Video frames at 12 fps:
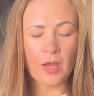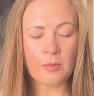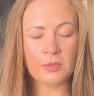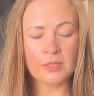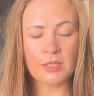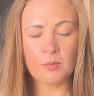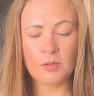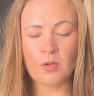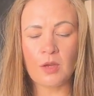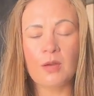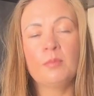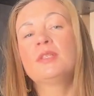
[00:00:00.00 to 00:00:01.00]
I will keep you
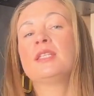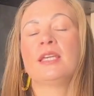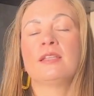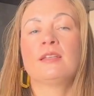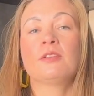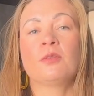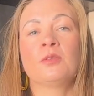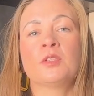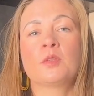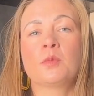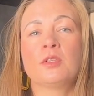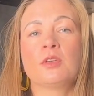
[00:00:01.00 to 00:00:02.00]
updated on
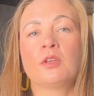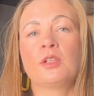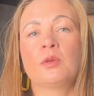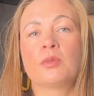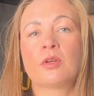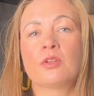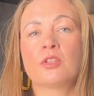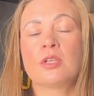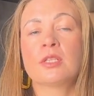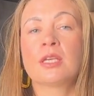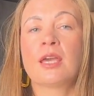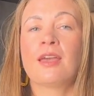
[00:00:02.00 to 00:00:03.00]
this particular
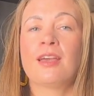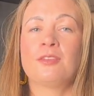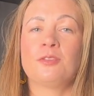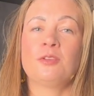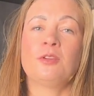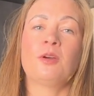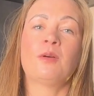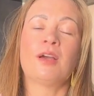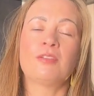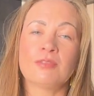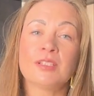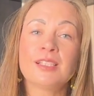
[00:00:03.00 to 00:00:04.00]
purchase. As you know,
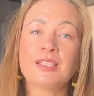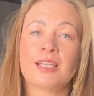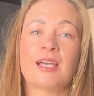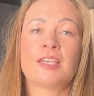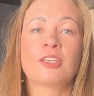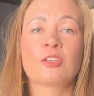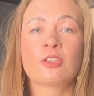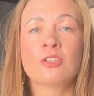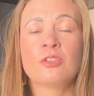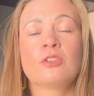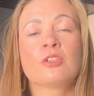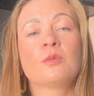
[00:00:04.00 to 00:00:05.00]
I really like
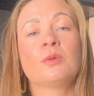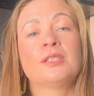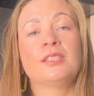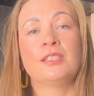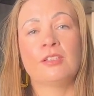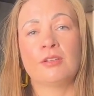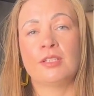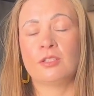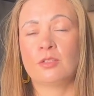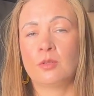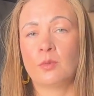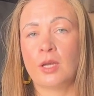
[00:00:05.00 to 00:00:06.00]
good quality
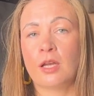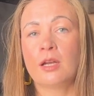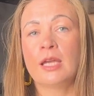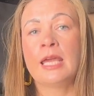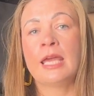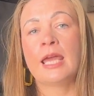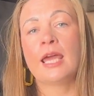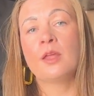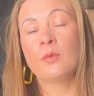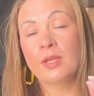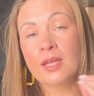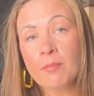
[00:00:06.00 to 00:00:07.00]
ready-to-wear. And
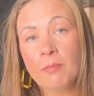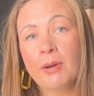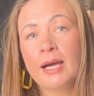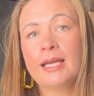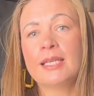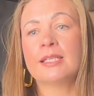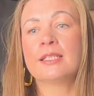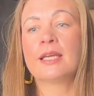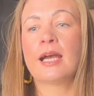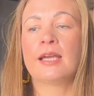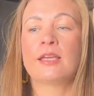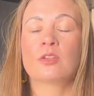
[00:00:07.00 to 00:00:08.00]
when I buy it,
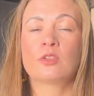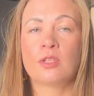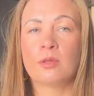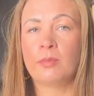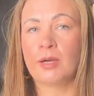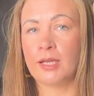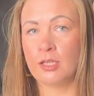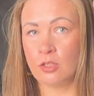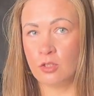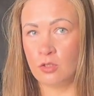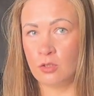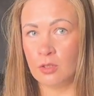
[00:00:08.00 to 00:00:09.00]
I actually buy it
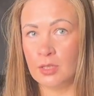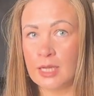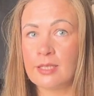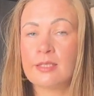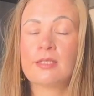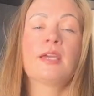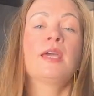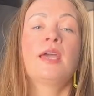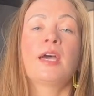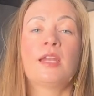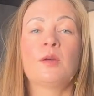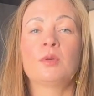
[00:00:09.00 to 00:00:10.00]
to last.
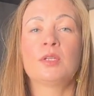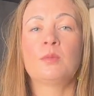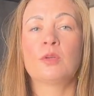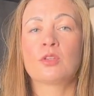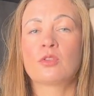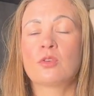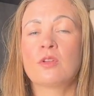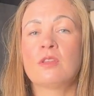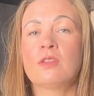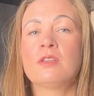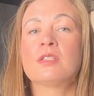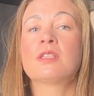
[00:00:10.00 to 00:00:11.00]
And I want to make sure
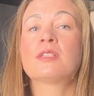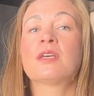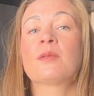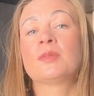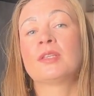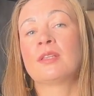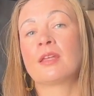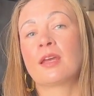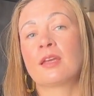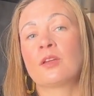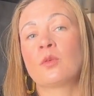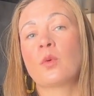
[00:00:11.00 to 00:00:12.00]
that this is something that I
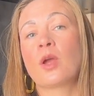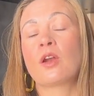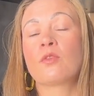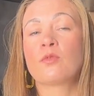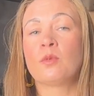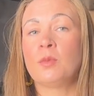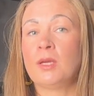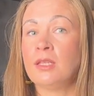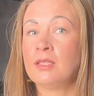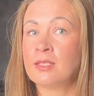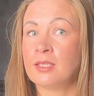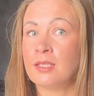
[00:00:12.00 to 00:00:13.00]
can wear for
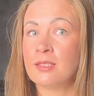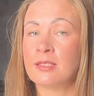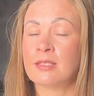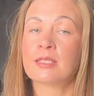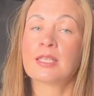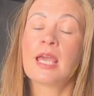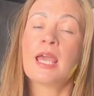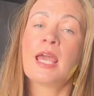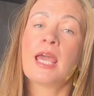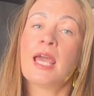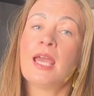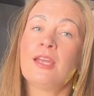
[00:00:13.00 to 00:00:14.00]
many seasons.
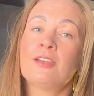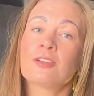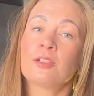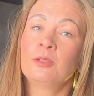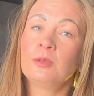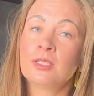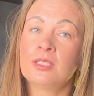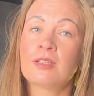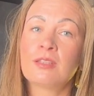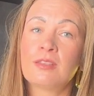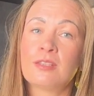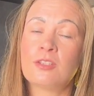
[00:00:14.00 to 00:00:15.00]
And looking
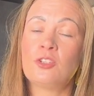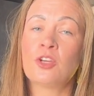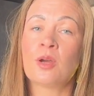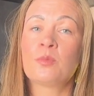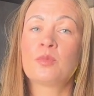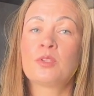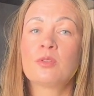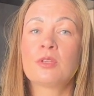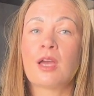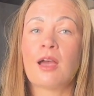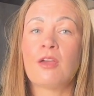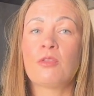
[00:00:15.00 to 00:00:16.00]
at this jumpsuit,
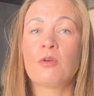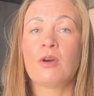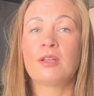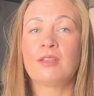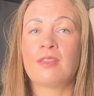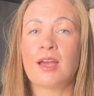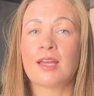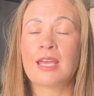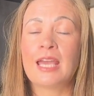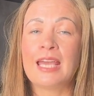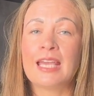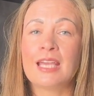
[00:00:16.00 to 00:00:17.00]
I thought that
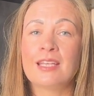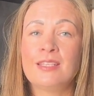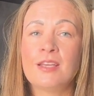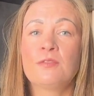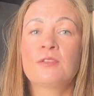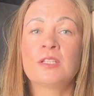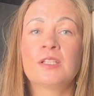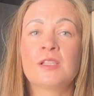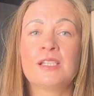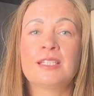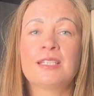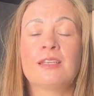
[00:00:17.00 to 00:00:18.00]
it
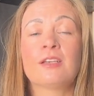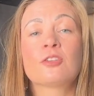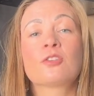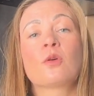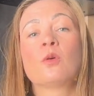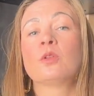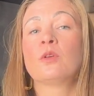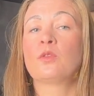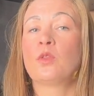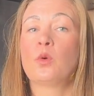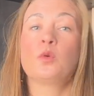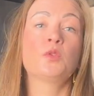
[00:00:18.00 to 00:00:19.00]
definitely ticks all of
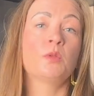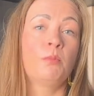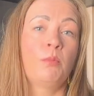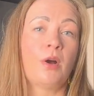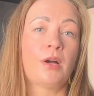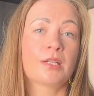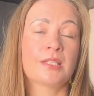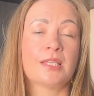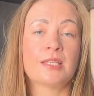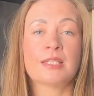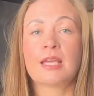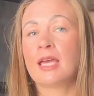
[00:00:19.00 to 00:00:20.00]
those
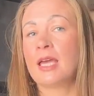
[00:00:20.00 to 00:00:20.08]
boxes.